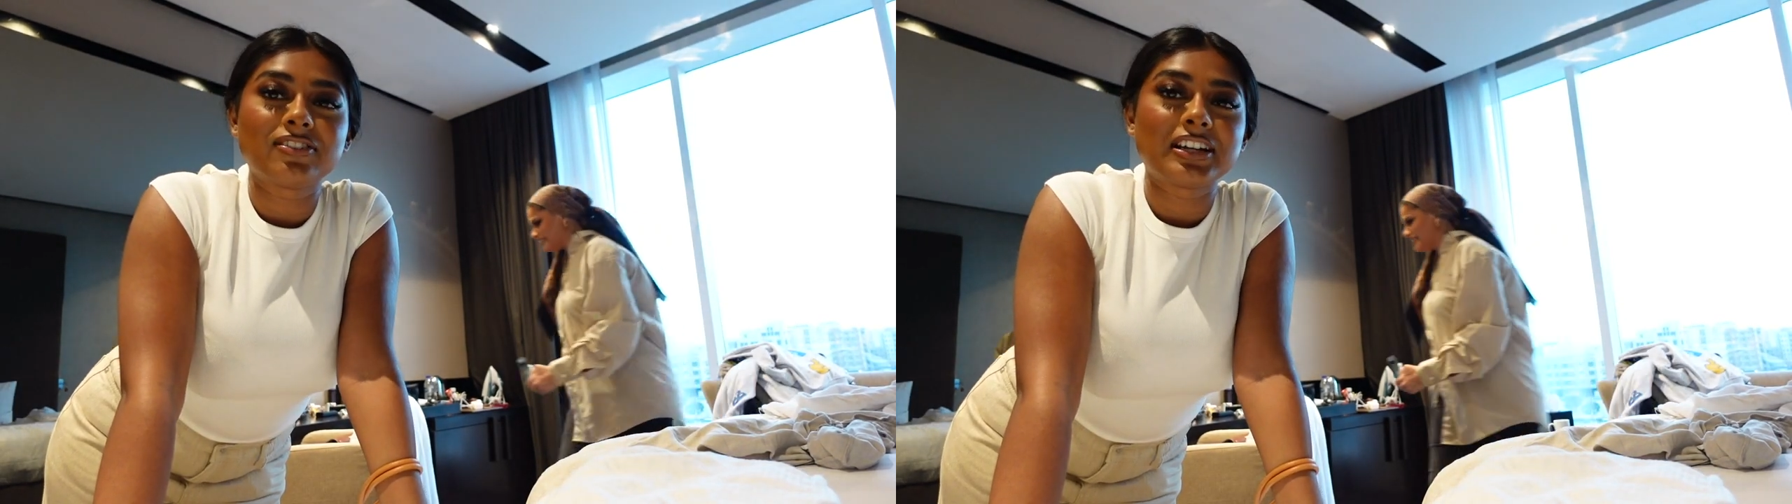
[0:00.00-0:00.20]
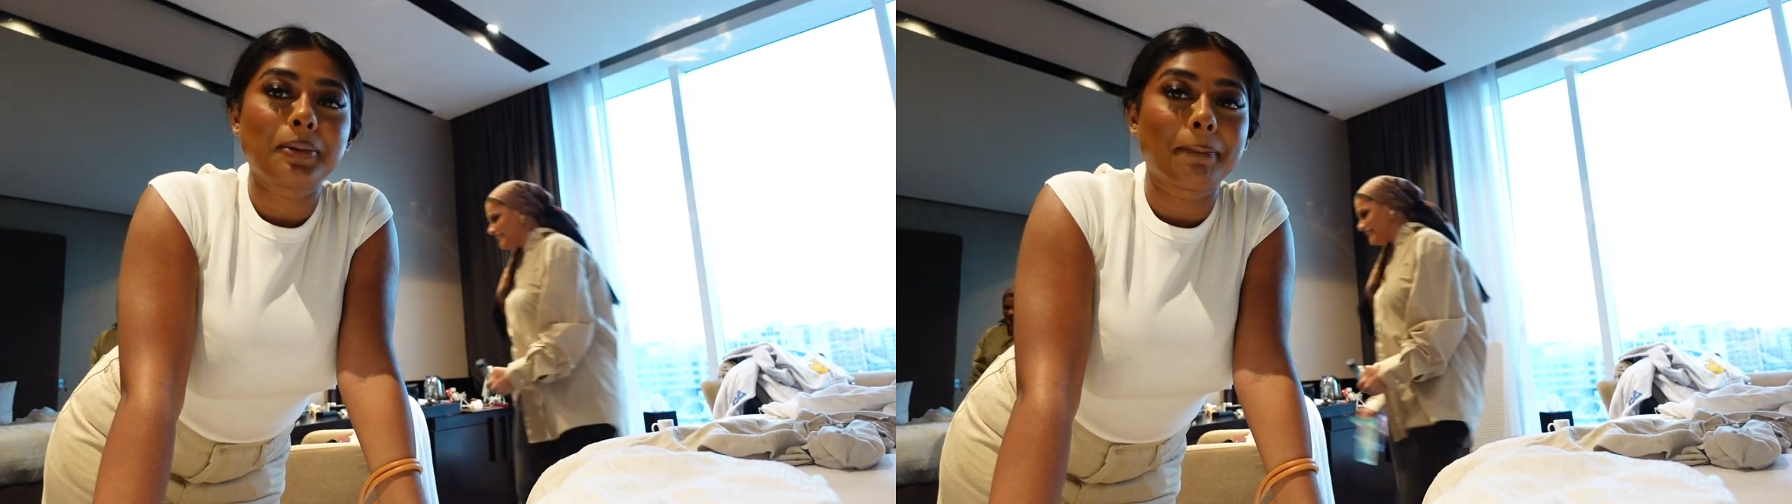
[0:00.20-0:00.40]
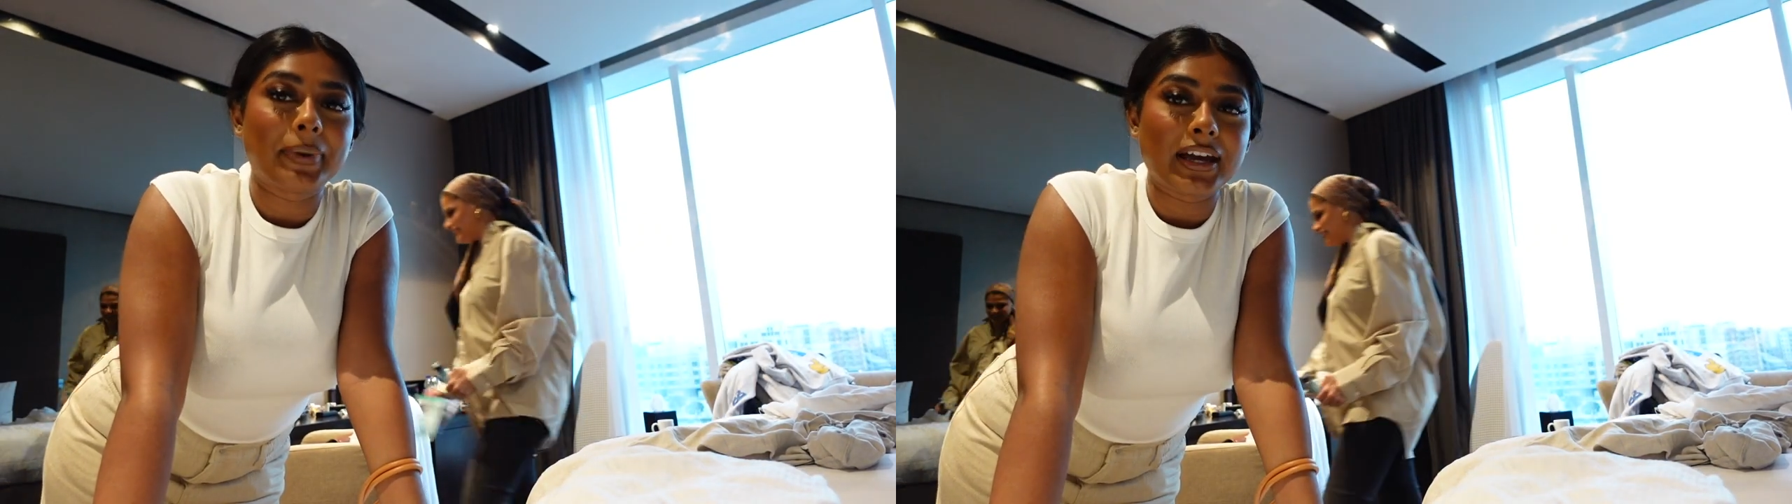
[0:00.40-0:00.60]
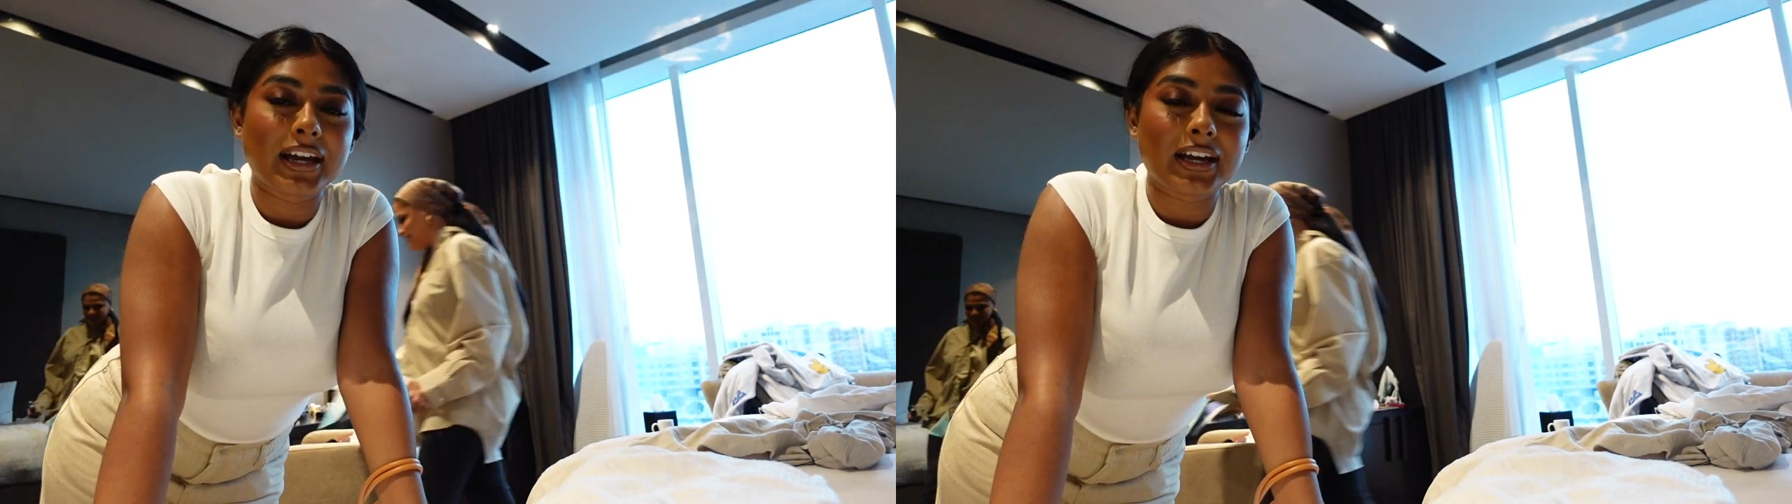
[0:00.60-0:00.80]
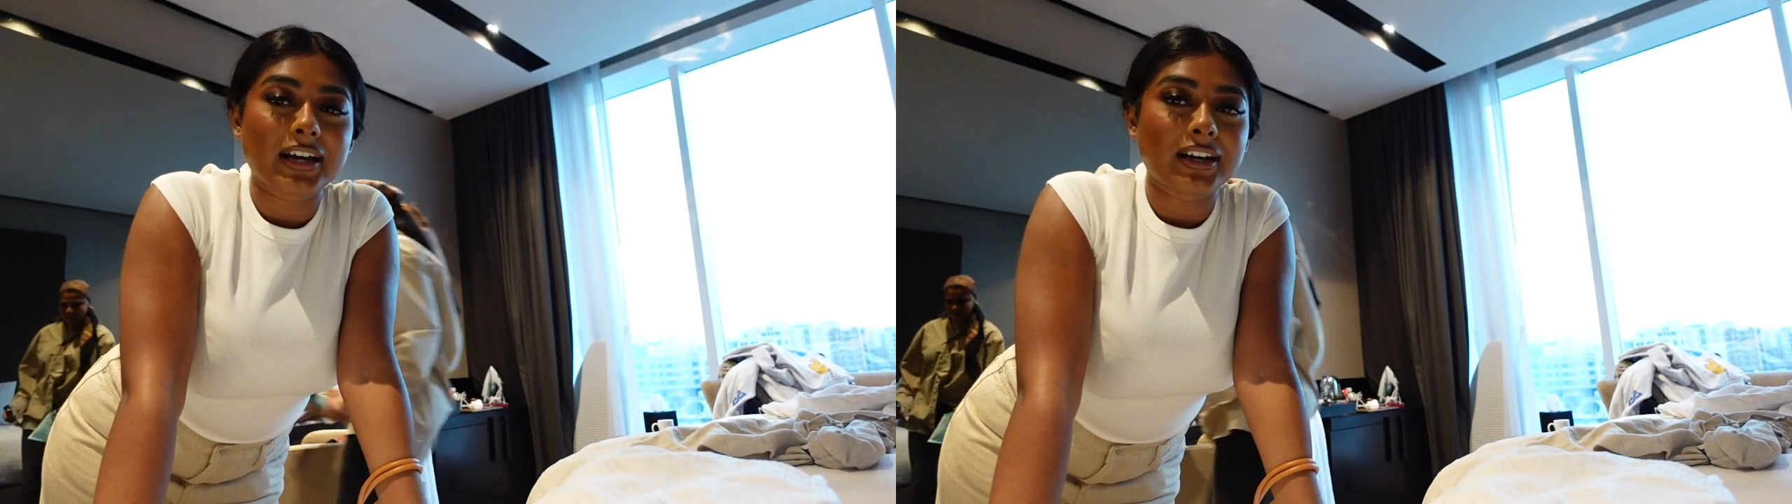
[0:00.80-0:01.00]
really
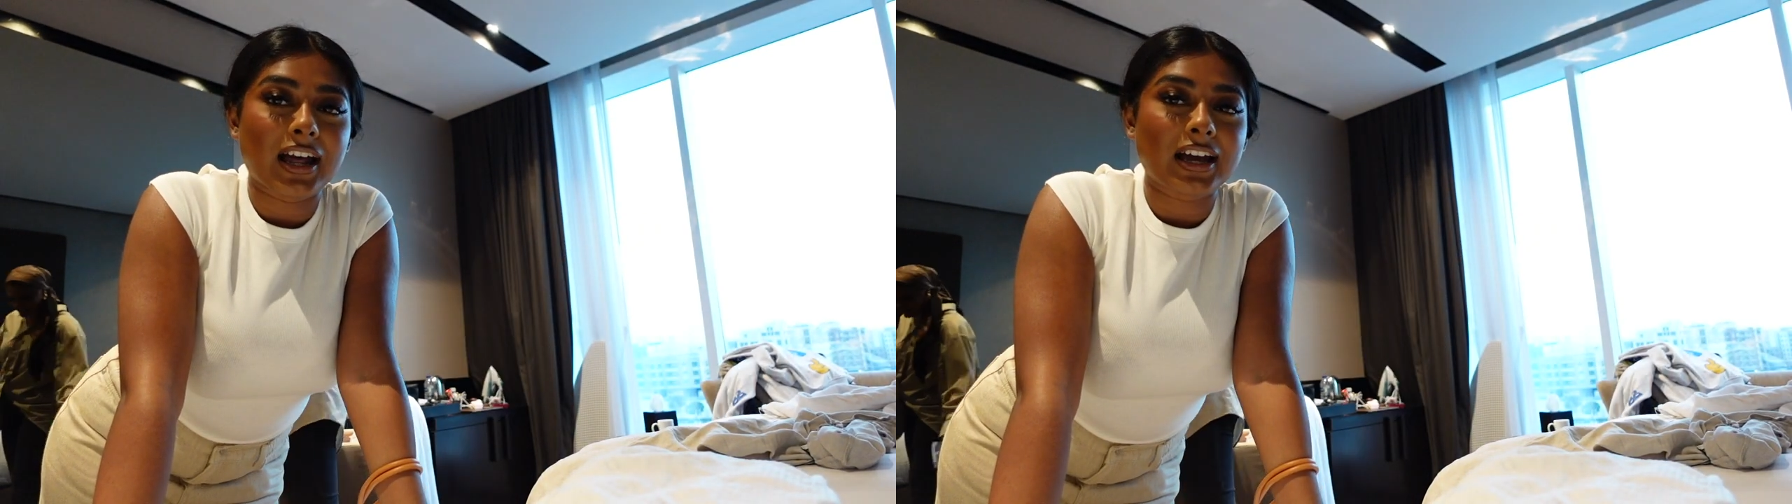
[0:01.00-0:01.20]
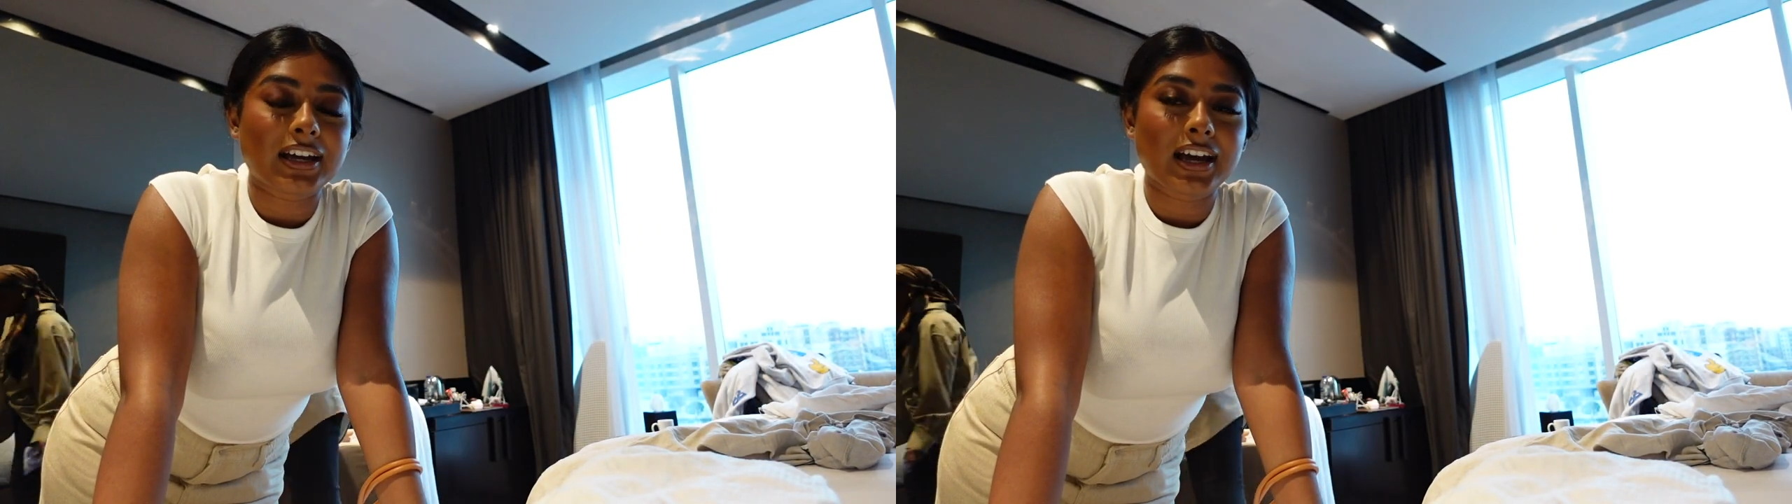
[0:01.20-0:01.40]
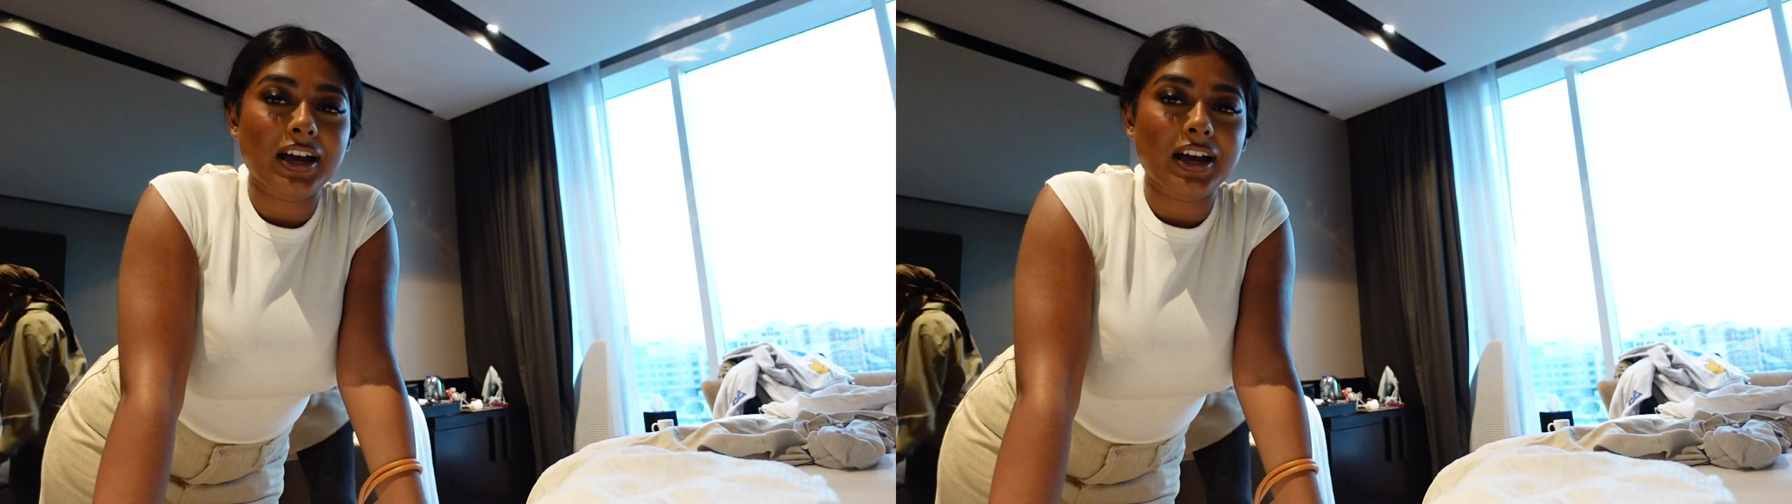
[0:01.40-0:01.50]
big, like,